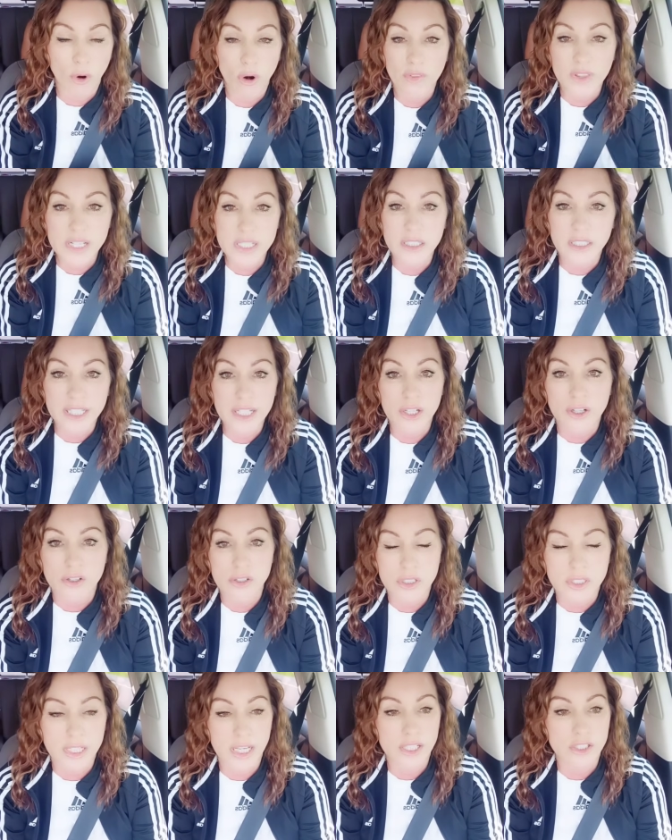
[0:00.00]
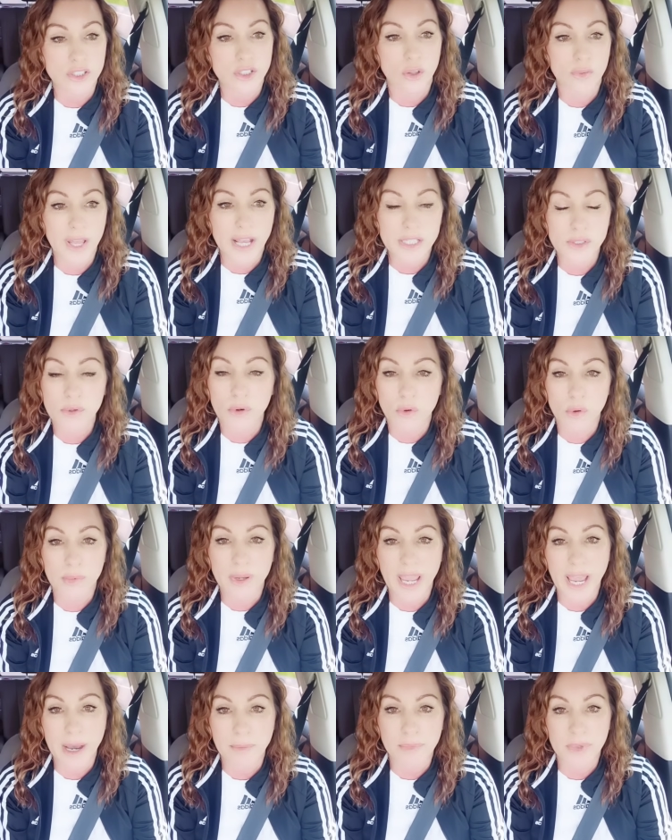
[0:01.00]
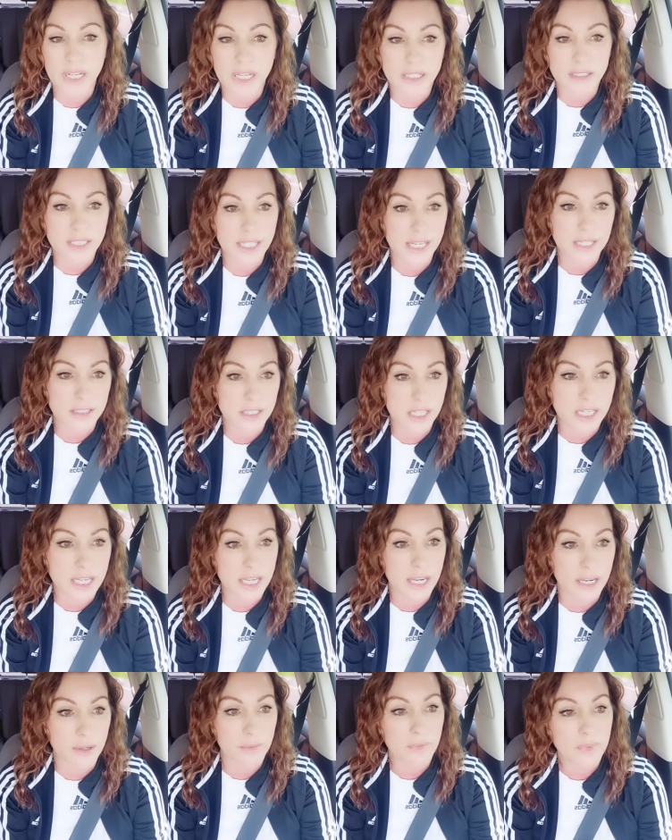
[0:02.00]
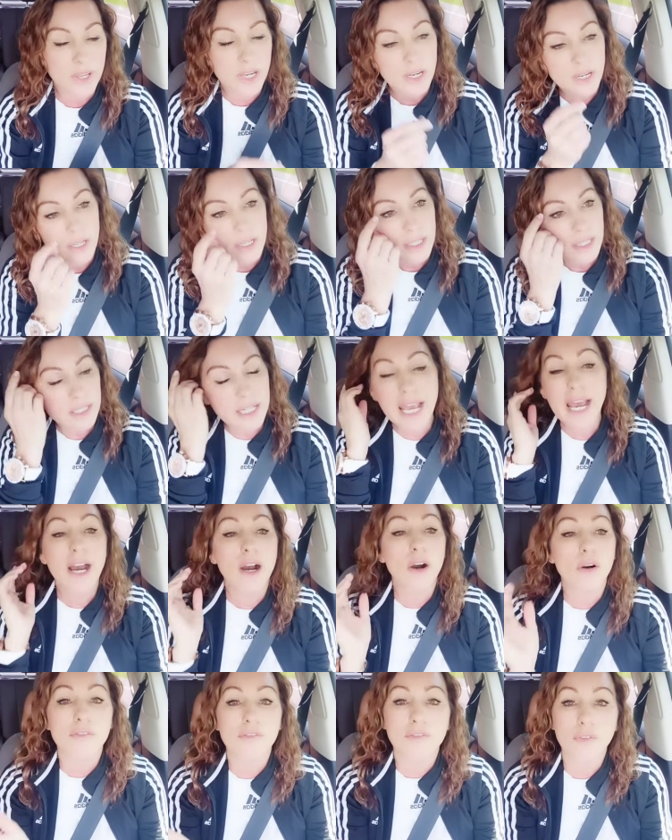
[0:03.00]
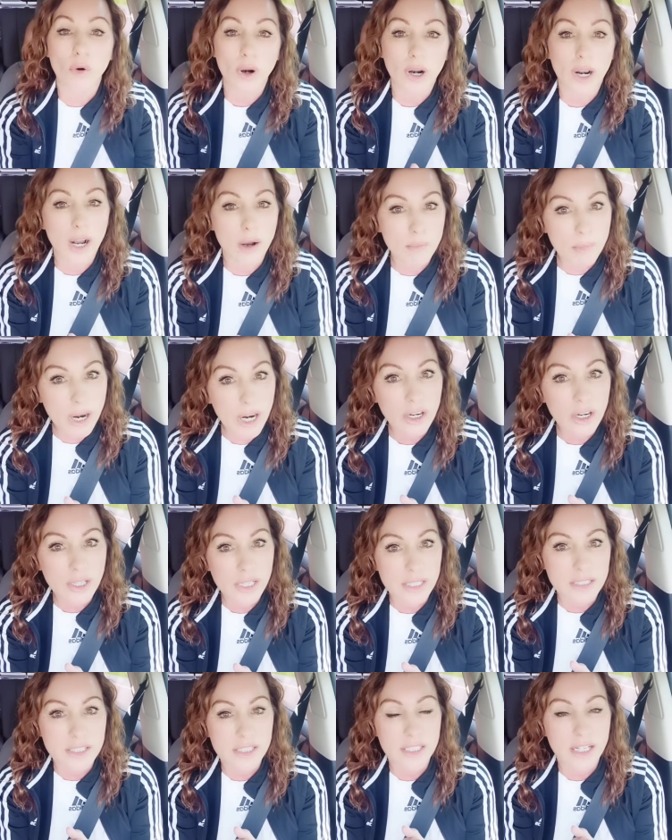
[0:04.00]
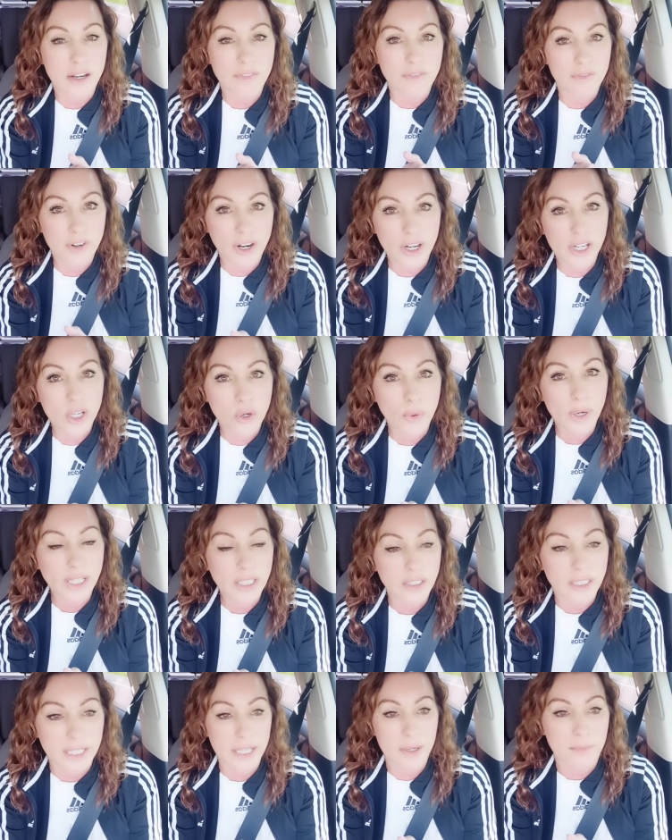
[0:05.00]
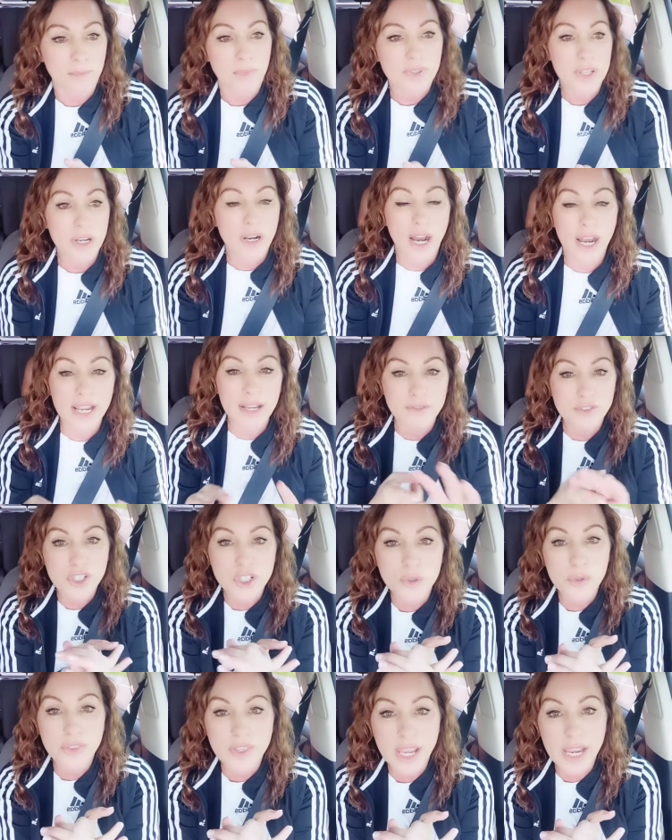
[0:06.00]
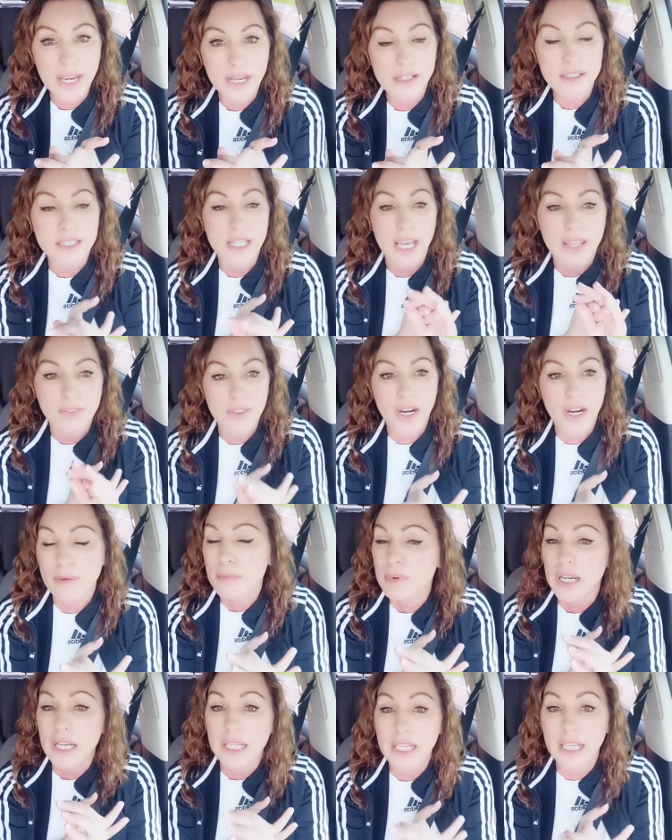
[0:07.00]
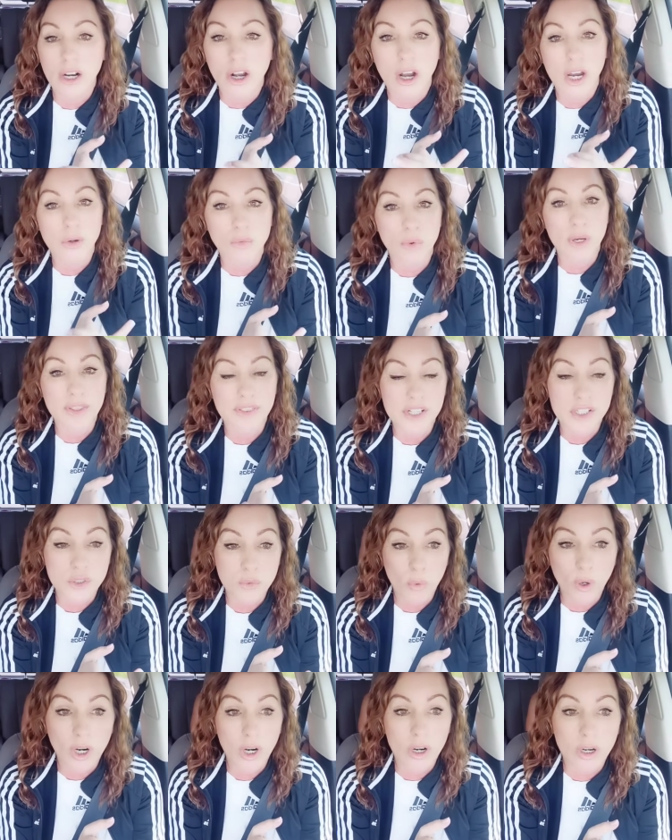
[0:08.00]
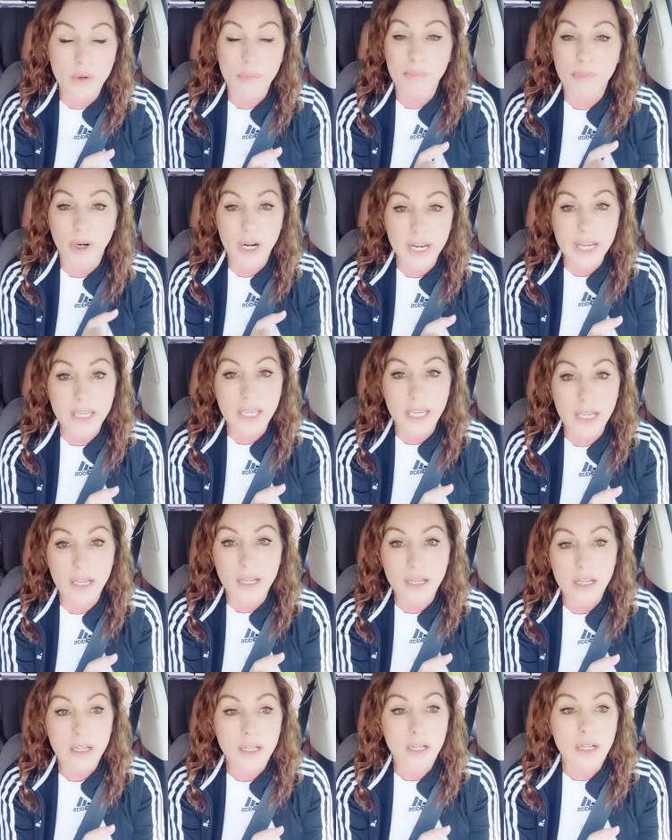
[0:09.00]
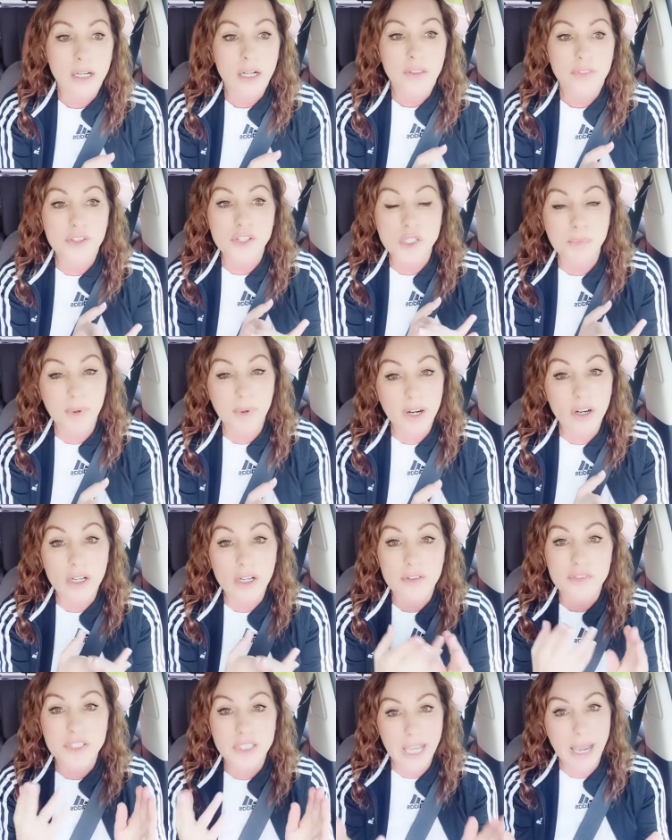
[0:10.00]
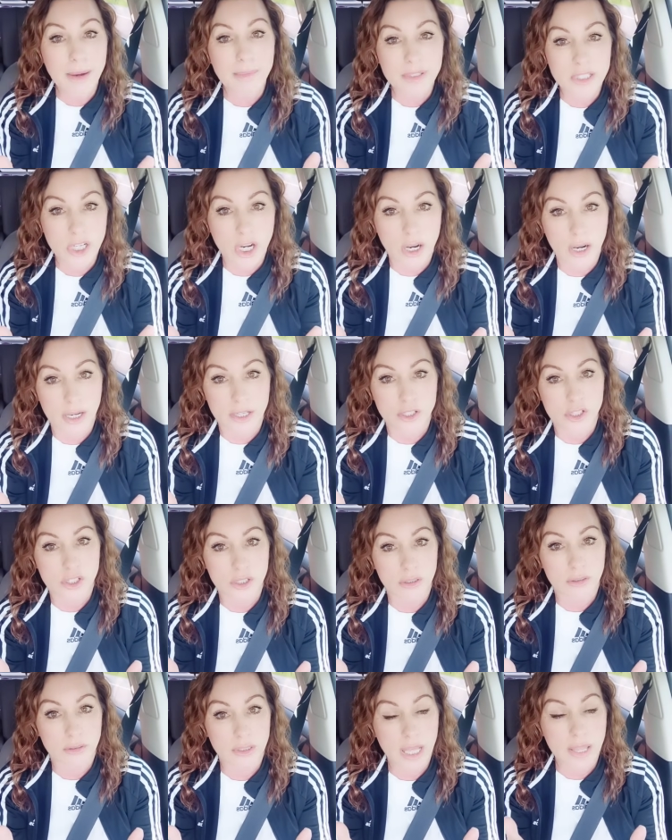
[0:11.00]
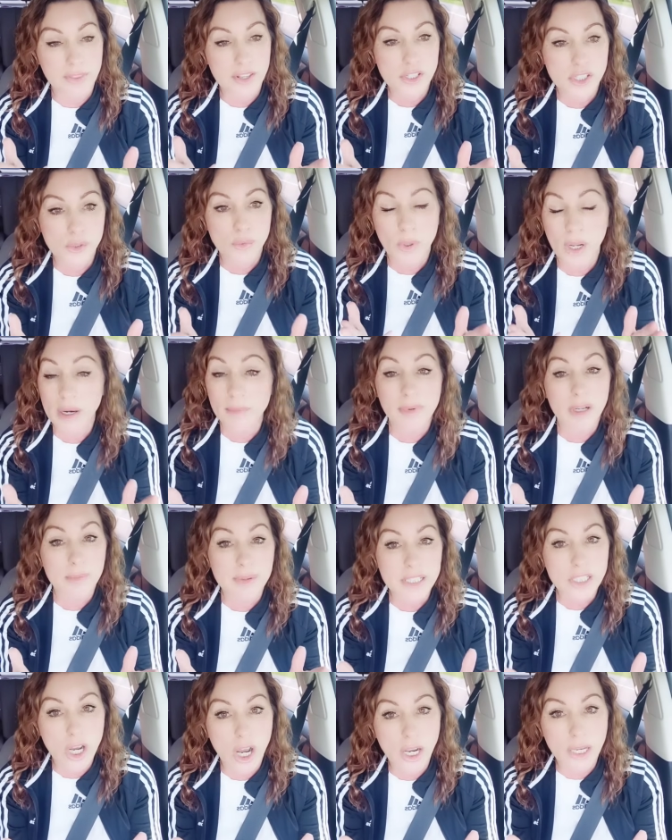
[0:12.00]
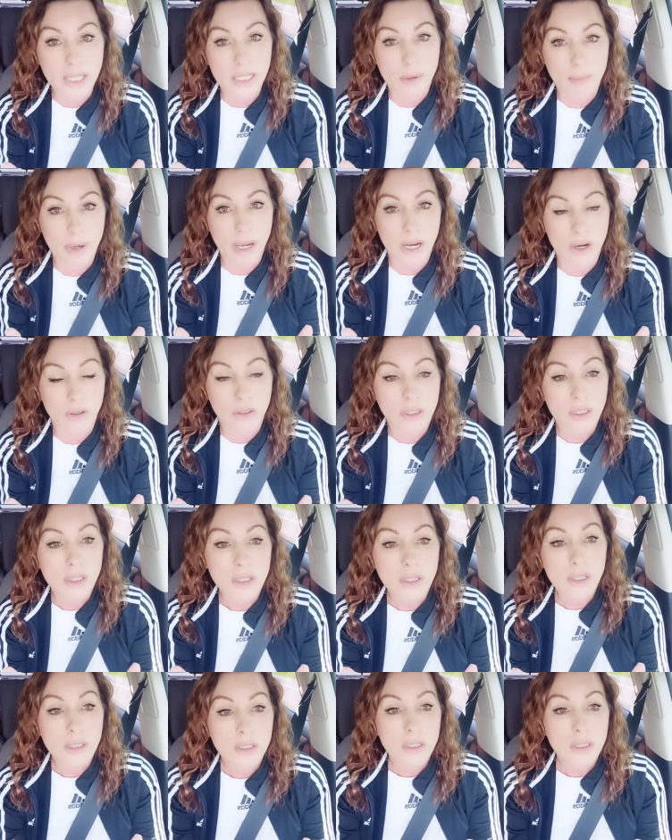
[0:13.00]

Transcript: for these leaders. And so that's what will be happening in Tanzania. Now, for American stuff, very quickly, I have two things, and then I'm going to get on with this word, breaking the spirit of sabotage. And this is what I'm going to be talking about